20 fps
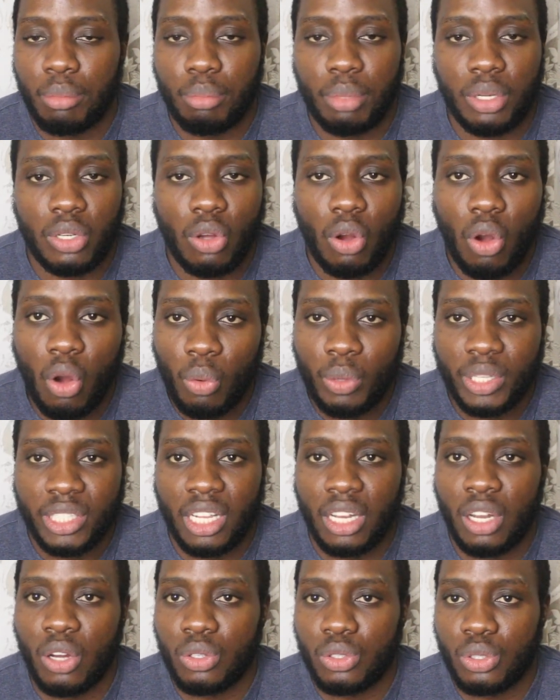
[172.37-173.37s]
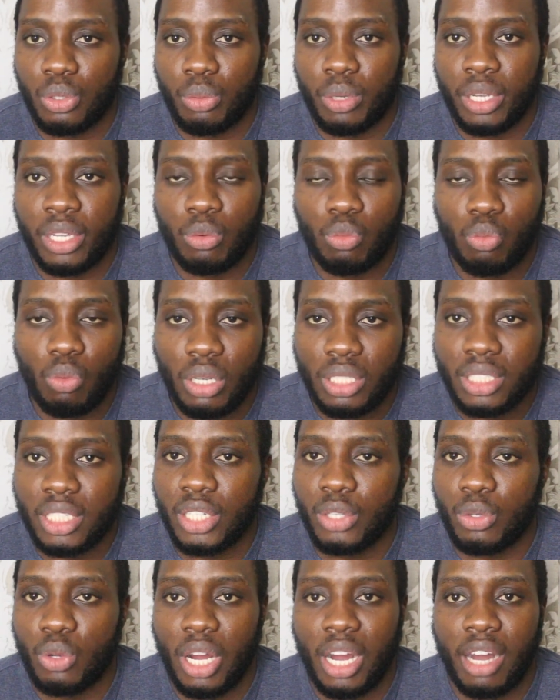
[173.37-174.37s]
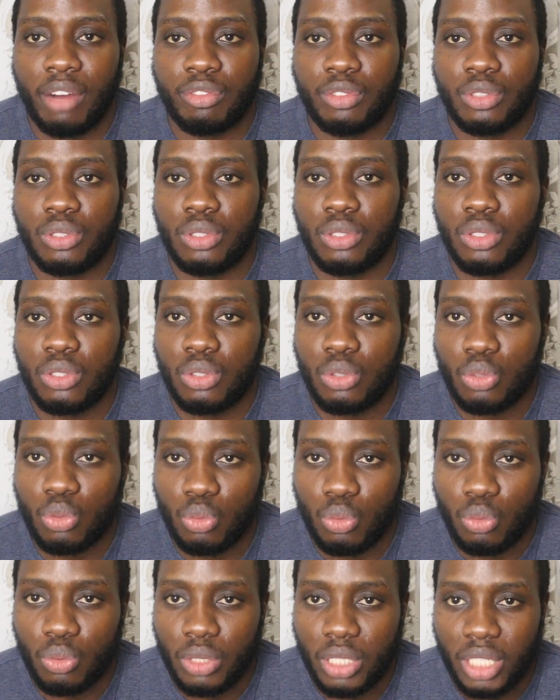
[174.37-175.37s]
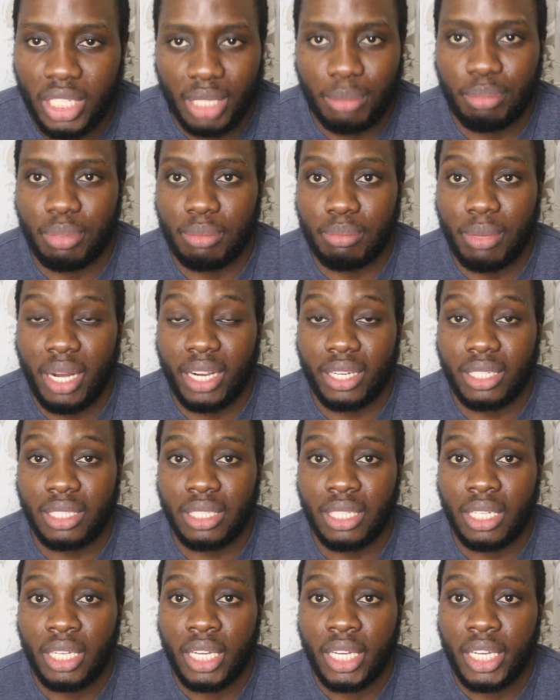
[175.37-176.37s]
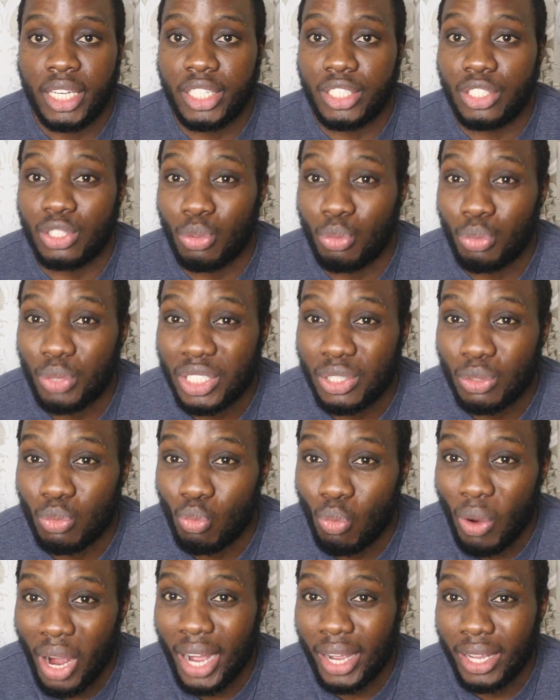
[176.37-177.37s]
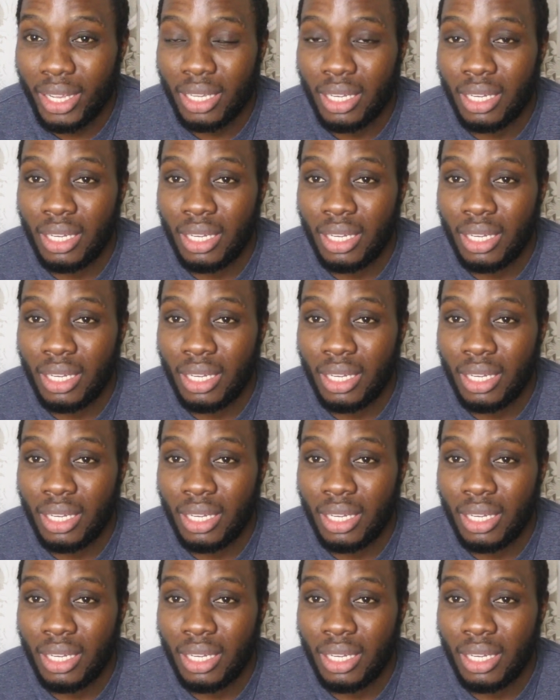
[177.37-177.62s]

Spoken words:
but always along the way, one thing you have to keep in mind is the reason why